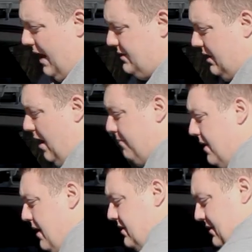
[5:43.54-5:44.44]
ratchet
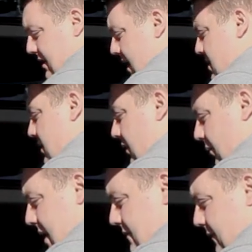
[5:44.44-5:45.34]
up so that you
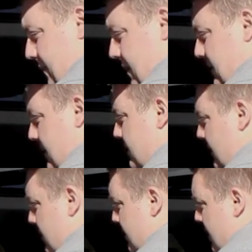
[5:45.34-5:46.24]
can write from this
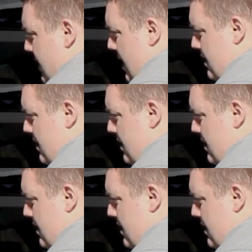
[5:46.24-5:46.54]
instance